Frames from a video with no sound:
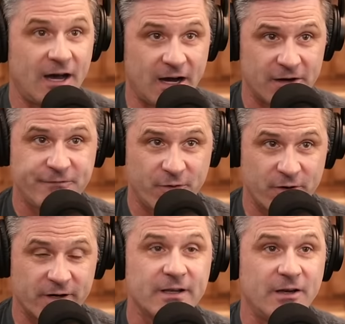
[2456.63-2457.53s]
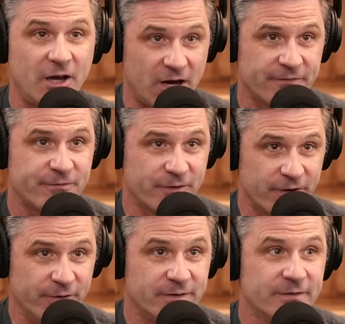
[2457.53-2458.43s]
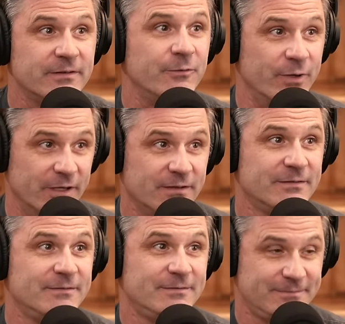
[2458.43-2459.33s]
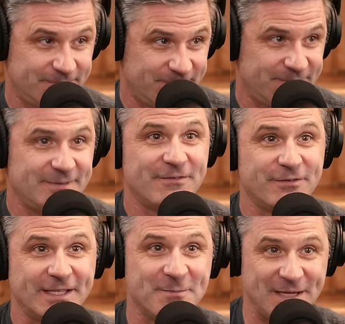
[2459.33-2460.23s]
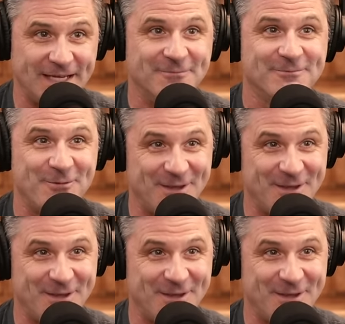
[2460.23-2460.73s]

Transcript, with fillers: our fork off road will definitely compete mm-hmm.